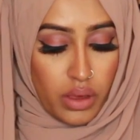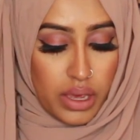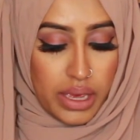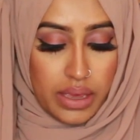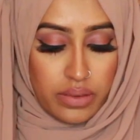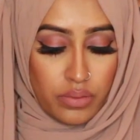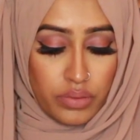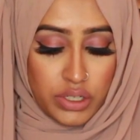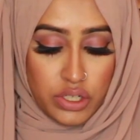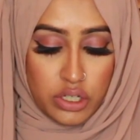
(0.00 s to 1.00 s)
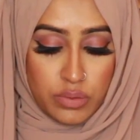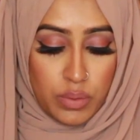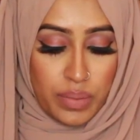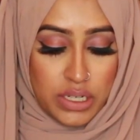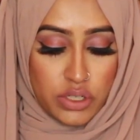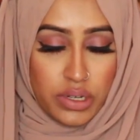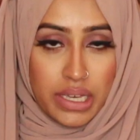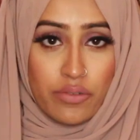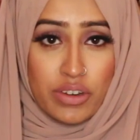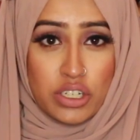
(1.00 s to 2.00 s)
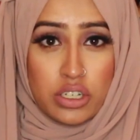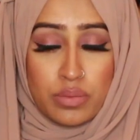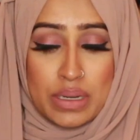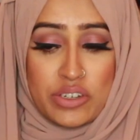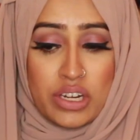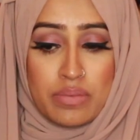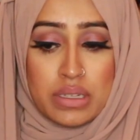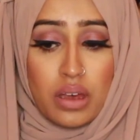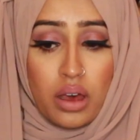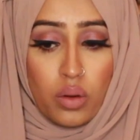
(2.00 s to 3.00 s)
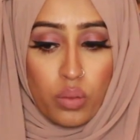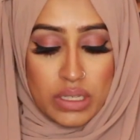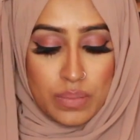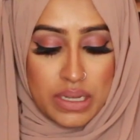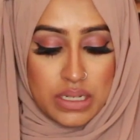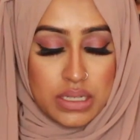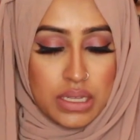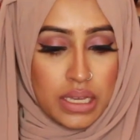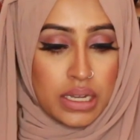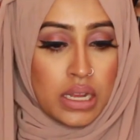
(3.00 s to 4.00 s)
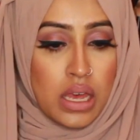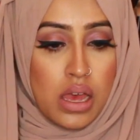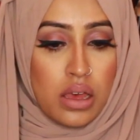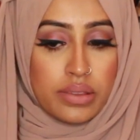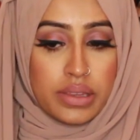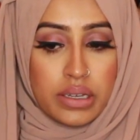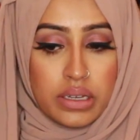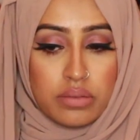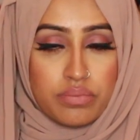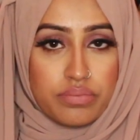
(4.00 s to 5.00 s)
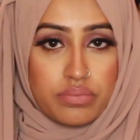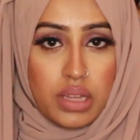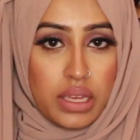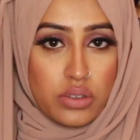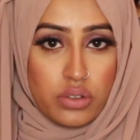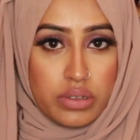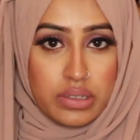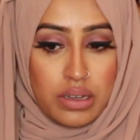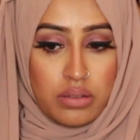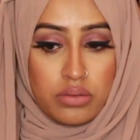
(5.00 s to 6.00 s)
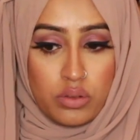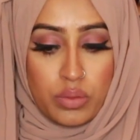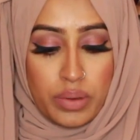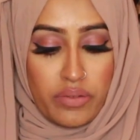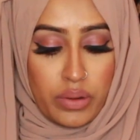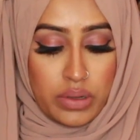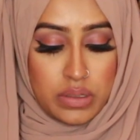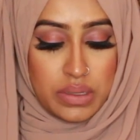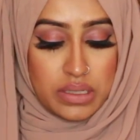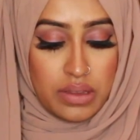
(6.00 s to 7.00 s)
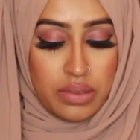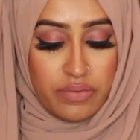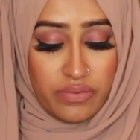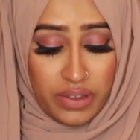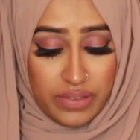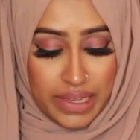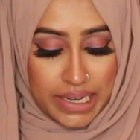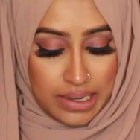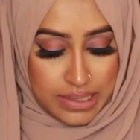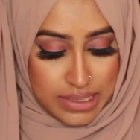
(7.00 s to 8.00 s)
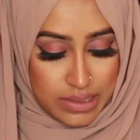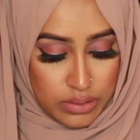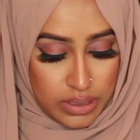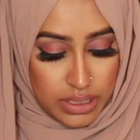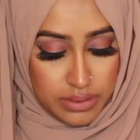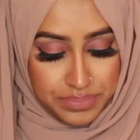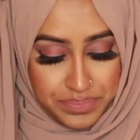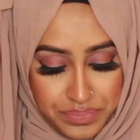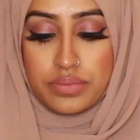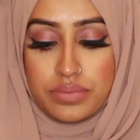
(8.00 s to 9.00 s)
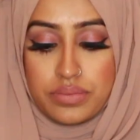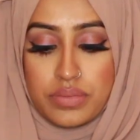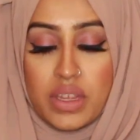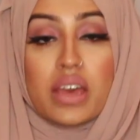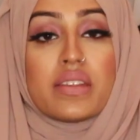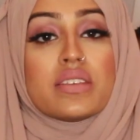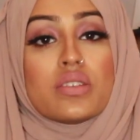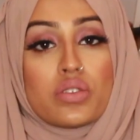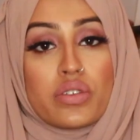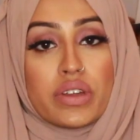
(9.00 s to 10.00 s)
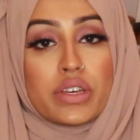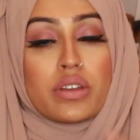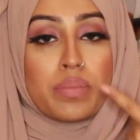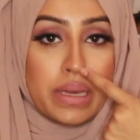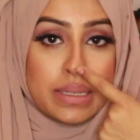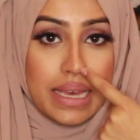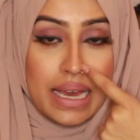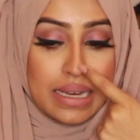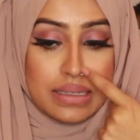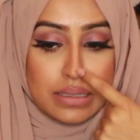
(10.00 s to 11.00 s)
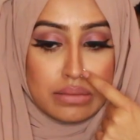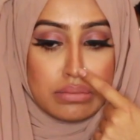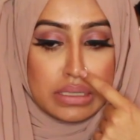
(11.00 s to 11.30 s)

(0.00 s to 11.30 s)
is a rechargeable battery. Rechargeable battery cameras are always better than the like Duracell normal battery ones because I find they last longer. This is also really good because it has